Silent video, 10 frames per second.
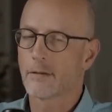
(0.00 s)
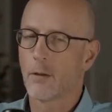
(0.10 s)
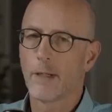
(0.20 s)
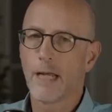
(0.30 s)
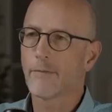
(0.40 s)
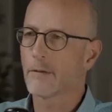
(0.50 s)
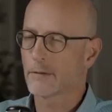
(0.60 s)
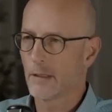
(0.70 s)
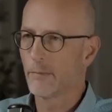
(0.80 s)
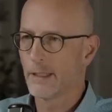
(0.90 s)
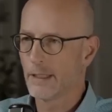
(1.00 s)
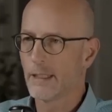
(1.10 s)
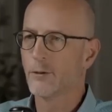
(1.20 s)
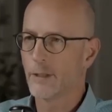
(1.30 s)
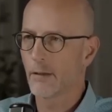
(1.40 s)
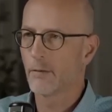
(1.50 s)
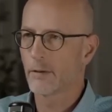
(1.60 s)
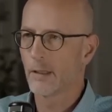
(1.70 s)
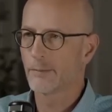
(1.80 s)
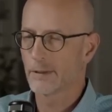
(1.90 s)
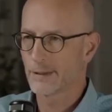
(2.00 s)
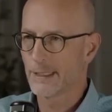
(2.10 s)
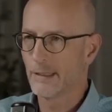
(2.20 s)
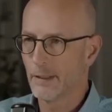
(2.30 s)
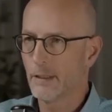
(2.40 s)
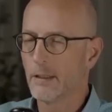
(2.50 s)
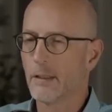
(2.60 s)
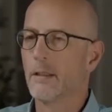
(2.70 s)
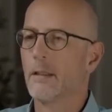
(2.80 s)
So whenever somebody in general comes to see me